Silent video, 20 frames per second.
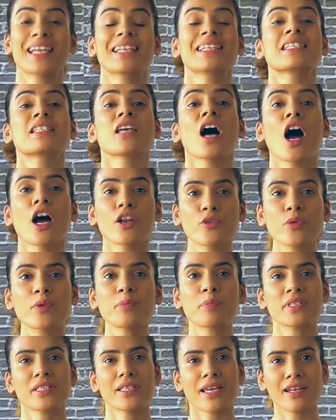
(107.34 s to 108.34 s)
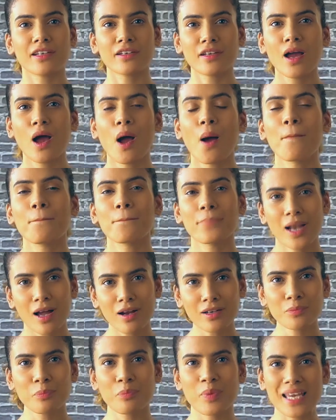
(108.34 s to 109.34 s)
It is 100%
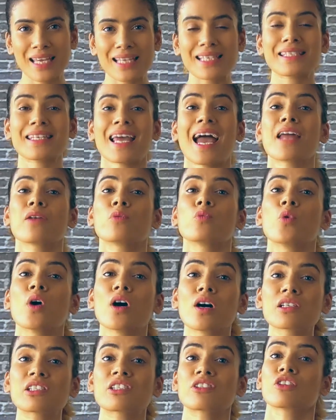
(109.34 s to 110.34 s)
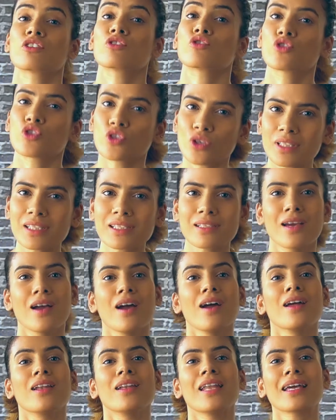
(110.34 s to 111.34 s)
plant-based and works just
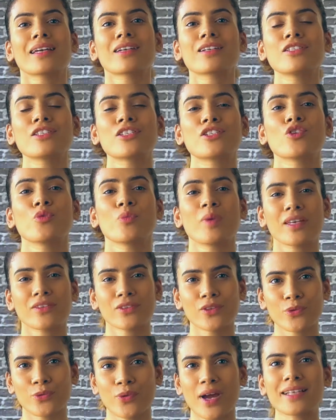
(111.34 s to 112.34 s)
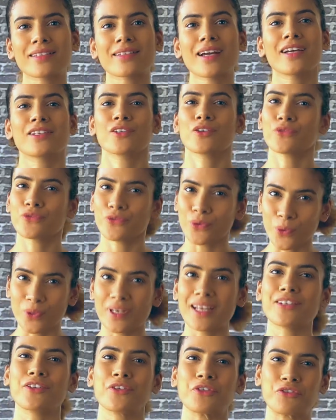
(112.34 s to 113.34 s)
like consuming the right kind of
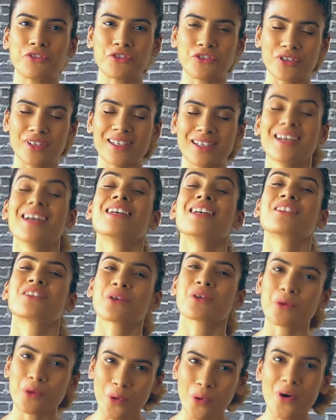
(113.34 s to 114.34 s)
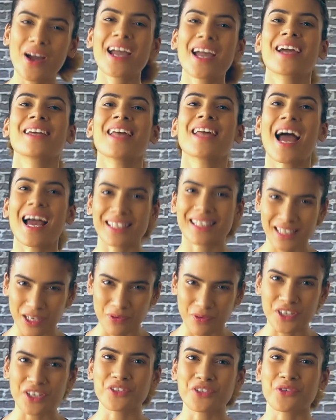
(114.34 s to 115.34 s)
food and nutrition. So go ahead
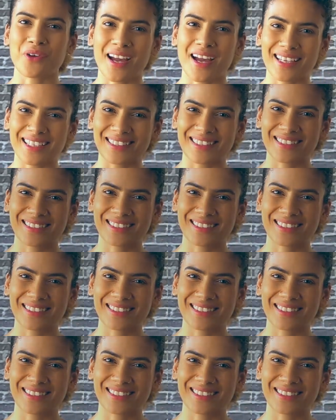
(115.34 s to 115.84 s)
and give it a try.